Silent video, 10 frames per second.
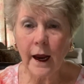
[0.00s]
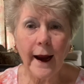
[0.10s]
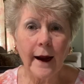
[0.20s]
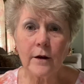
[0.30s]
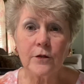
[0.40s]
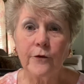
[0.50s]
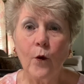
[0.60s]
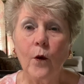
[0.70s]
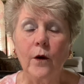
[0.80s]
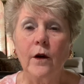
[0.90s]
Acts
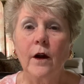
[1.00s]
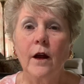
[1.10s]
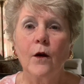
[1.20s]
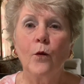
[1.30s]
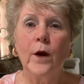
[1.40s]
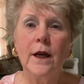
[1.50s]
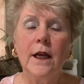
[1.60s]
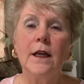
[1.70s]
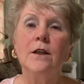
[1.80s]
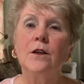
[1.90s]
4. We need